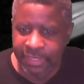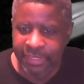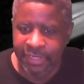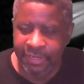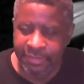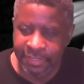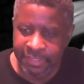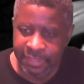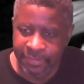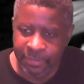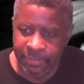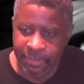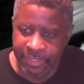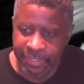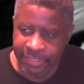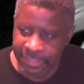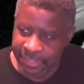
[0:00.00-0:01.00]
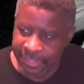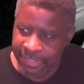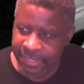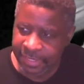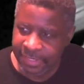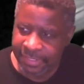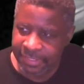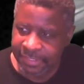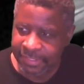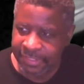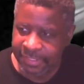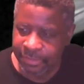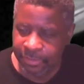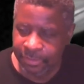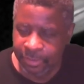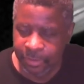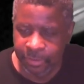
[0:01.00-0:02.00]
of these giveaways, okay?
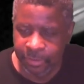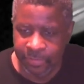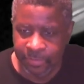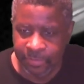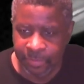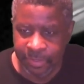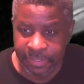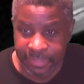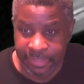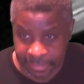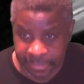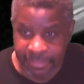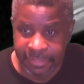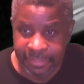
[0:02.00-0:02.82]
Digital code giveaways.